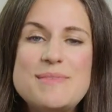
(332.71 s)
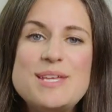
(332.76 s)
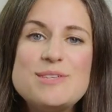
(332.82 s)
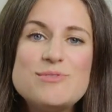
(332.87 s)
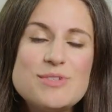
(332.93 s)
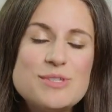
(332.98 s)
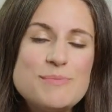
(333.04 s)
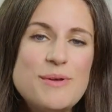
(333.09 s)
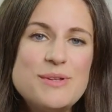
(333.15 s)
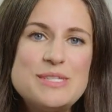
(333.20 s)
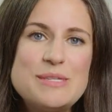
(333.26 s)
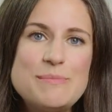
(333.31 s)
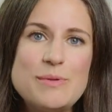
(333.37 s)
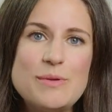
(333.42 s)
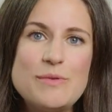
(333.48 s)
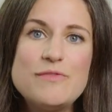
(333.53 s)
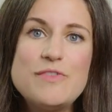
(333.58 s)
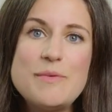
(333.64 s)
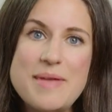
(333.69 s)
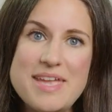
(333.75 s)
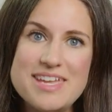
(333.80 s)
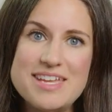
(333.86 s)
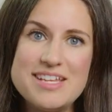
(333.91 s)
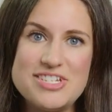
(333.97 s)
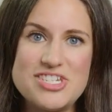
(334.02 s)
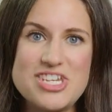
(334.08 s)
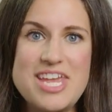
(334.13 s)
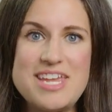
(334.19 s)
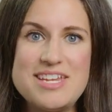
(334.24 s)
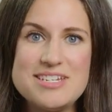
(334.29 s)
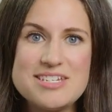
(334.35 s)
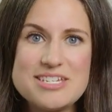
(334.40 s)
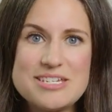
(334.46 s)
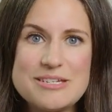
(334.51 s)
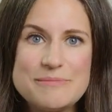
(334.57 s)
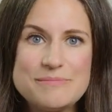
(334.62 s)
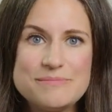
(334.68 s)
is responsible for making
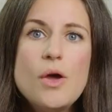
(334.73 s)
change.